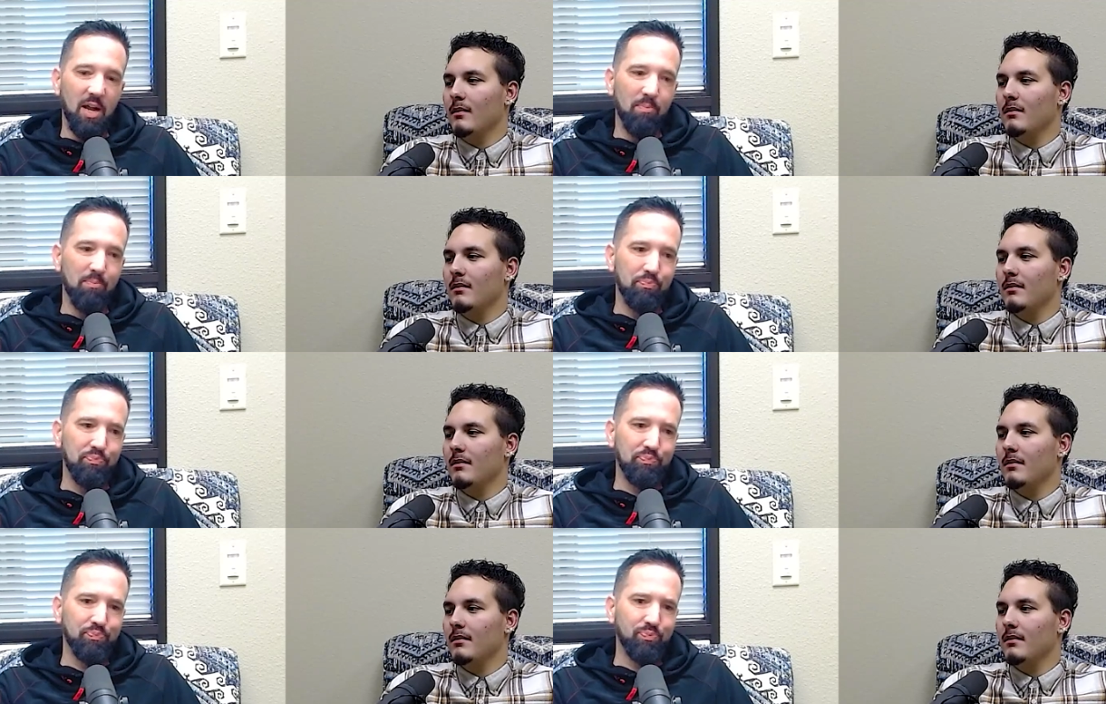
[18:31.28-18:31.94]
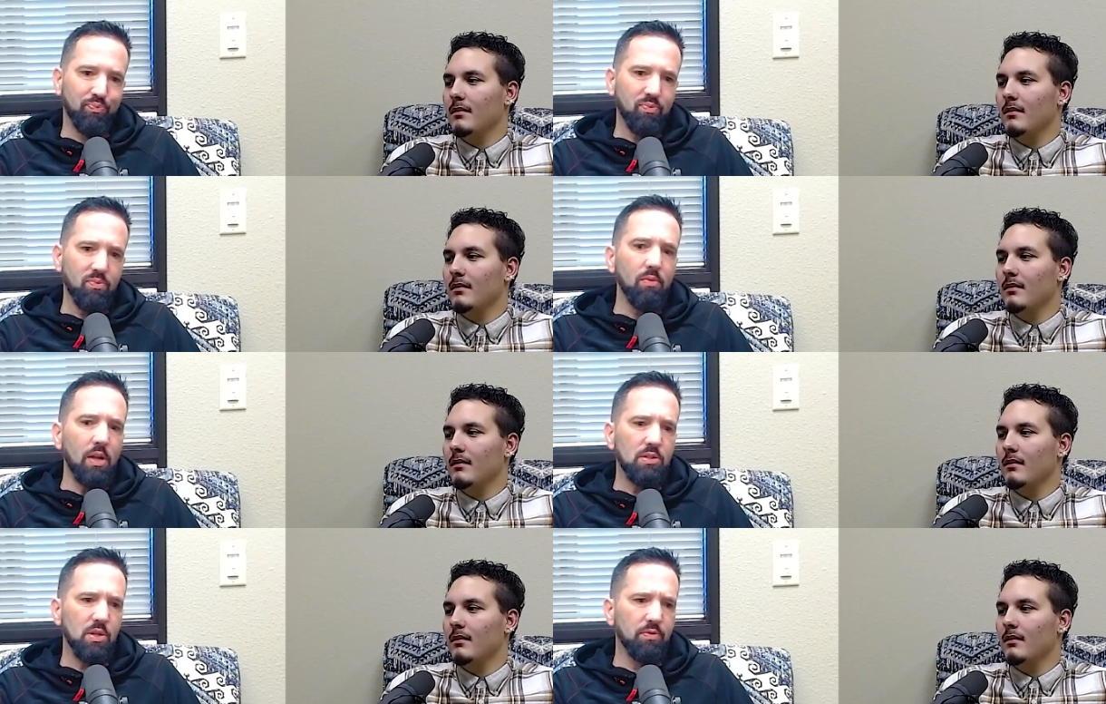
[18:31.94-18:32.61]
Speaker 1: Um,
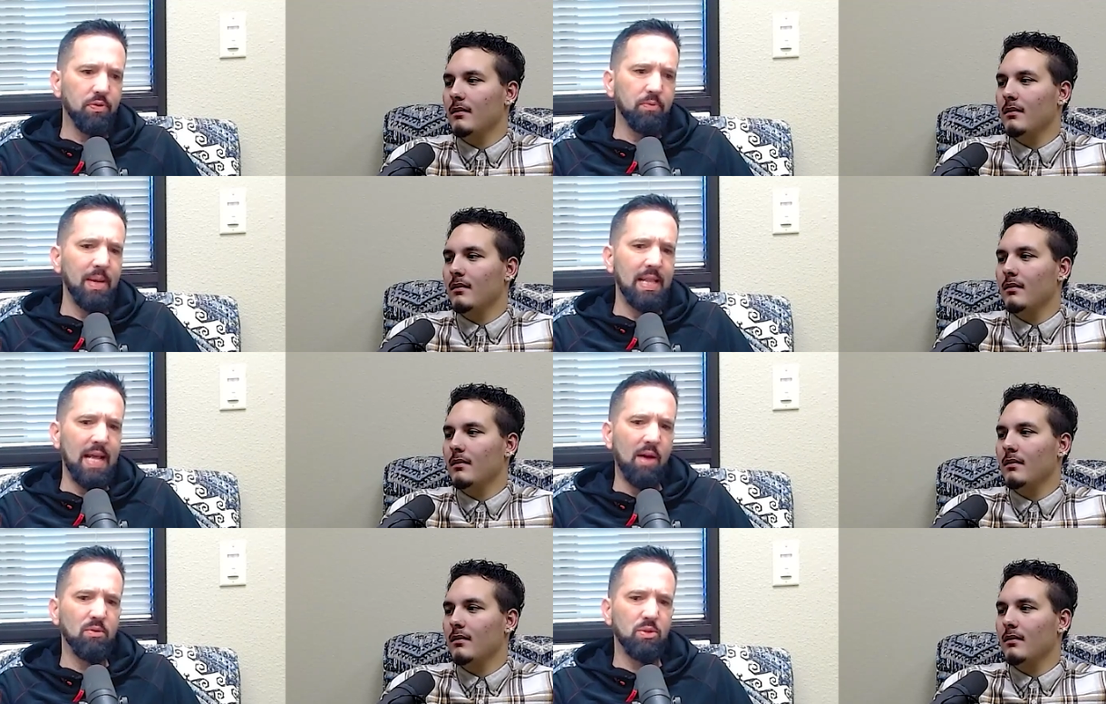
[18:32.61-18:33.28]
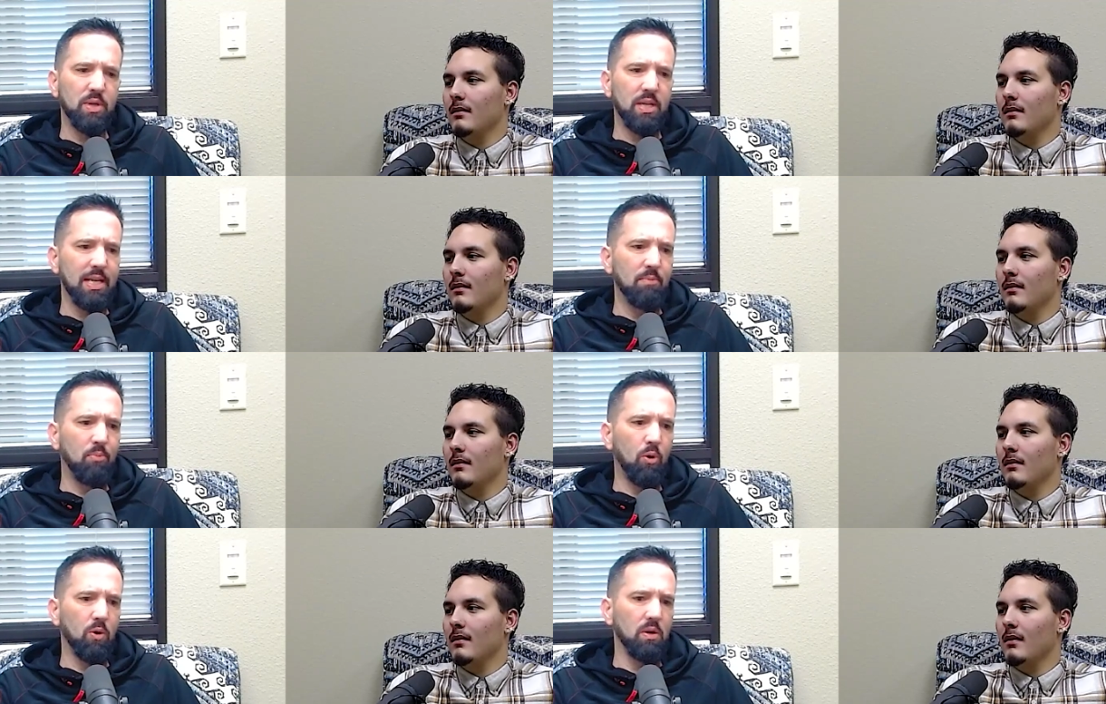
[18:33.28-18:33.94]
so for me, that was really
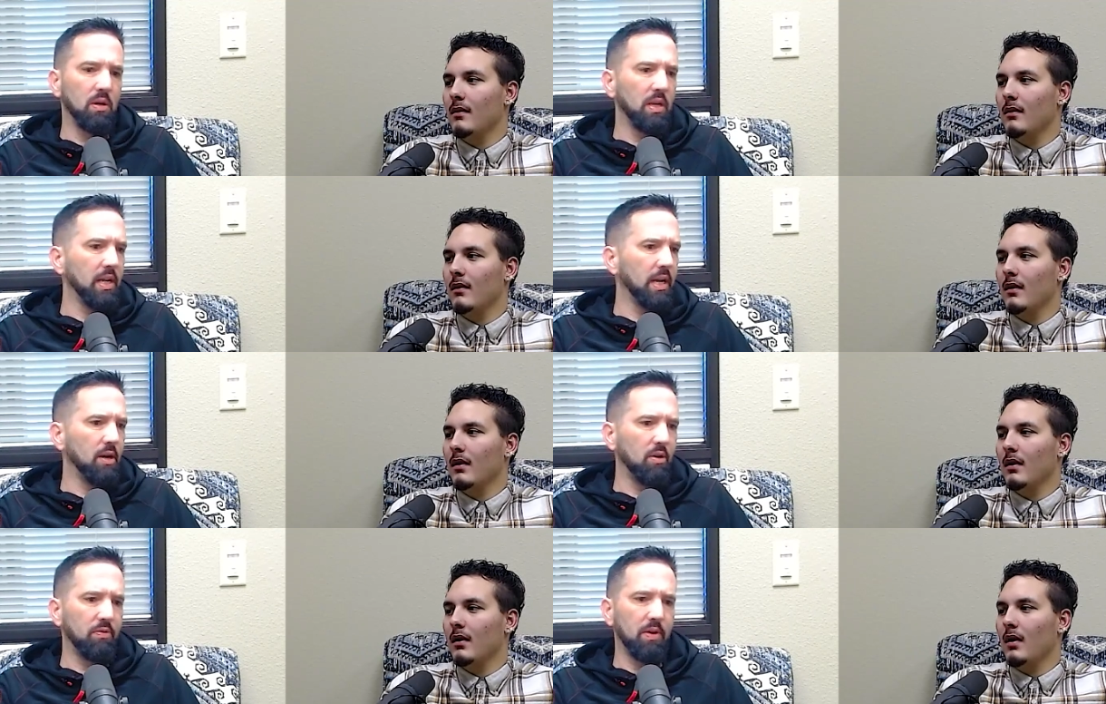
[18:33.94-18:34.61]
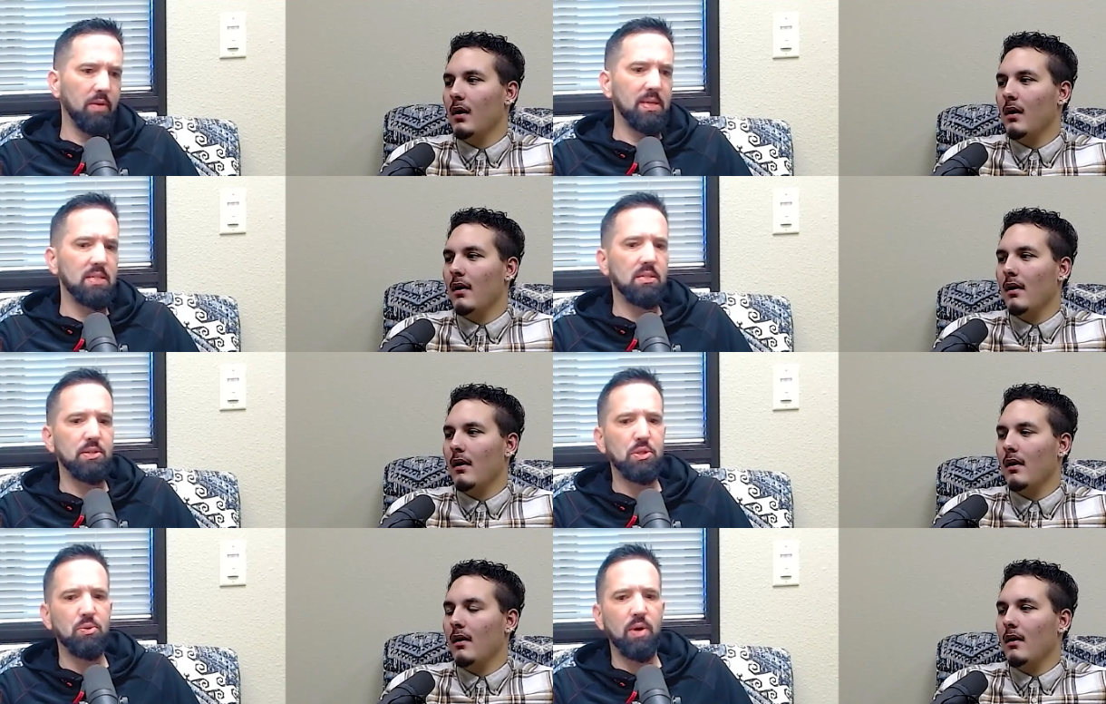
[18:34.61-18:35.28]
important. You know, if I'm in
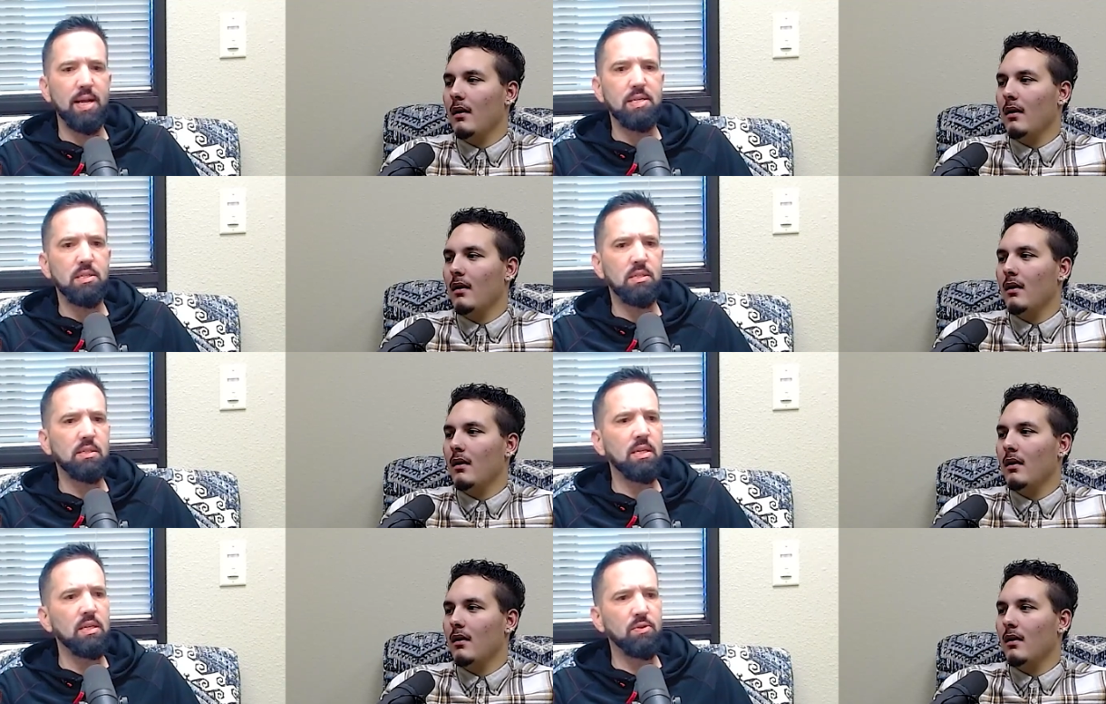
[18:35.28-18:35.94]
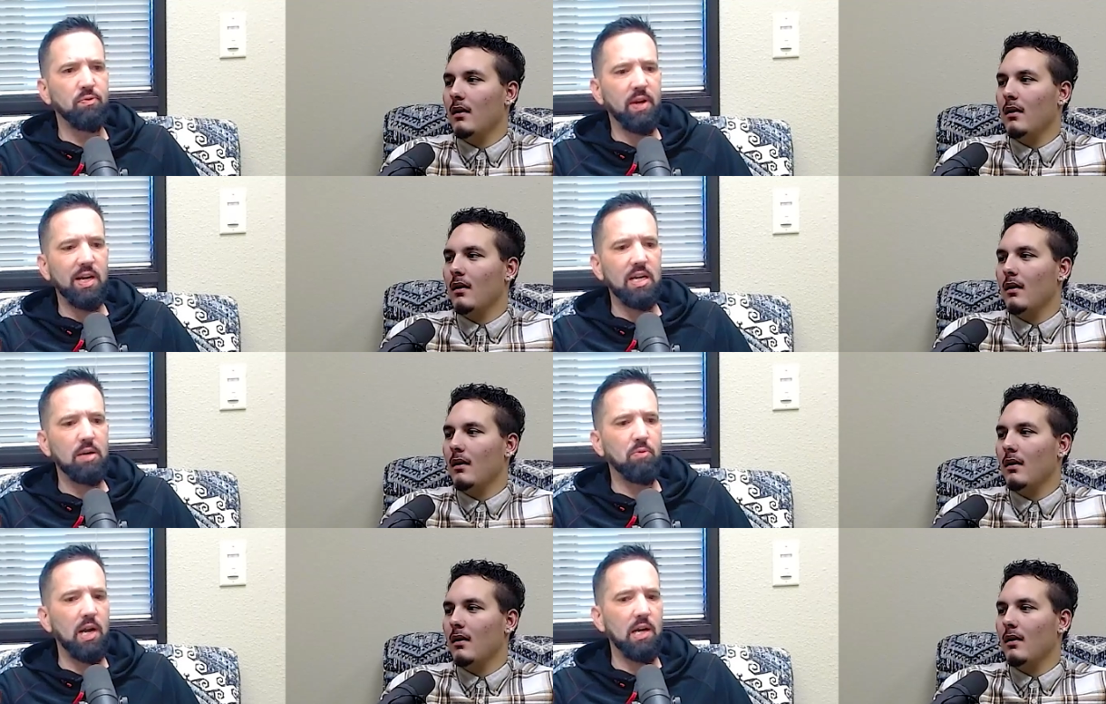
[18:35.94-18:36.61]
situations, then it's very
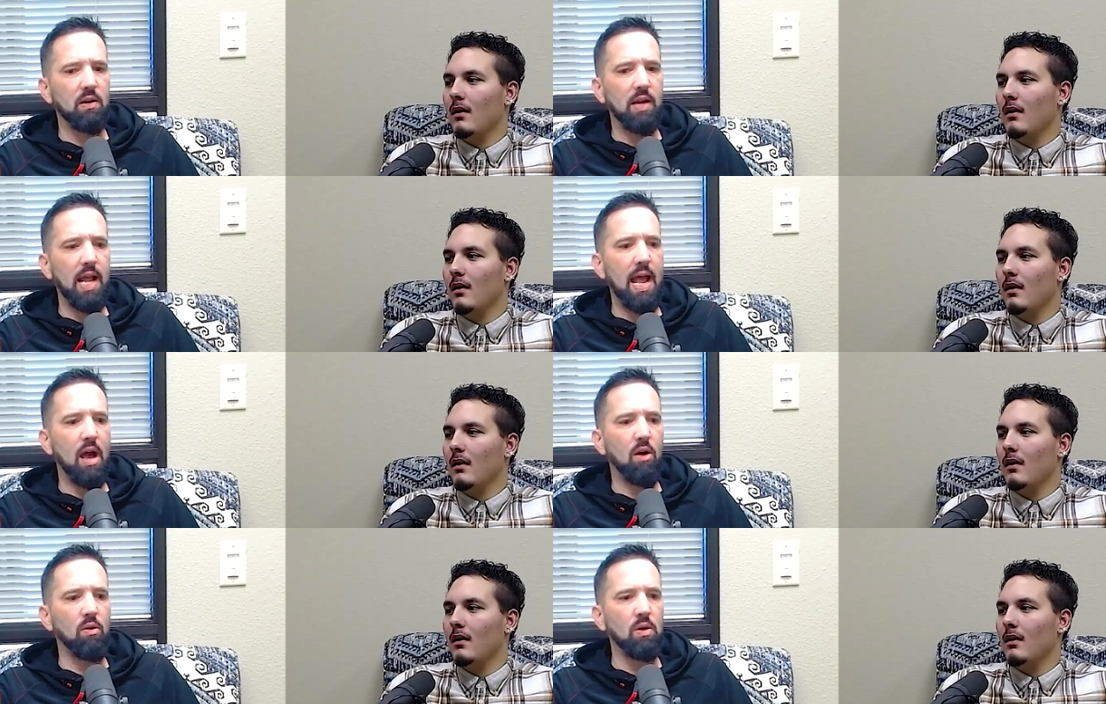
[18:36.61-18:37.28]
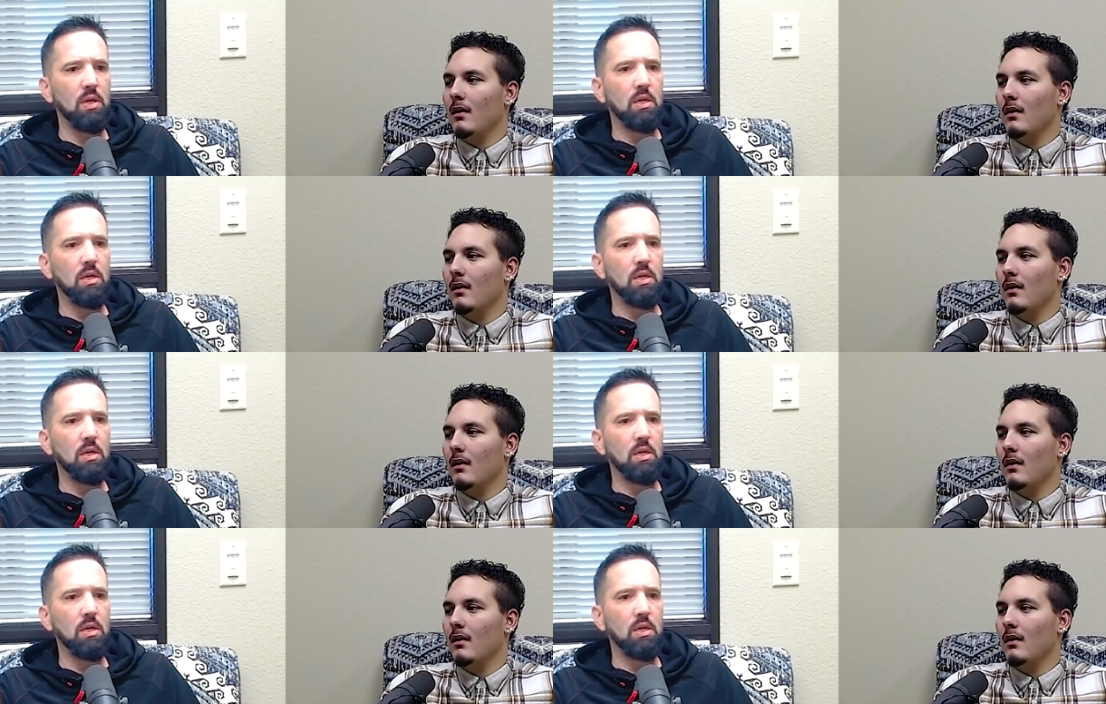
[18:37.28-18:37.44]
rare now.